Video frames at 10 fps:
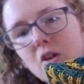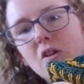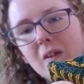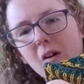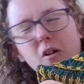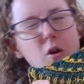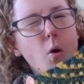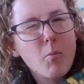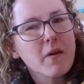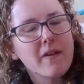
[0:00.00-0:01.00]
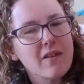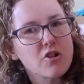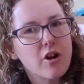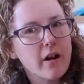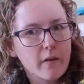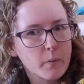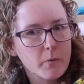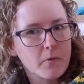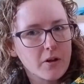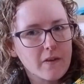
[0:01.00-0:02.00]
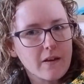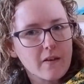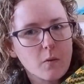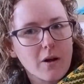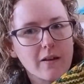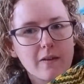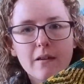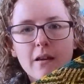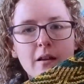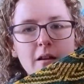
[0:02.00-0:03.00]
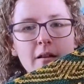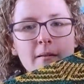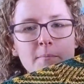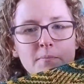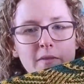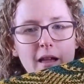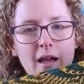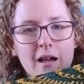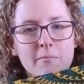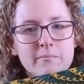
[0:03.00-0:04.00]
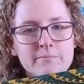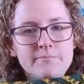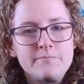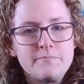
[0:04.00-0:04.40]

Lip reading: you almost see the triangles before you see the squares. I'm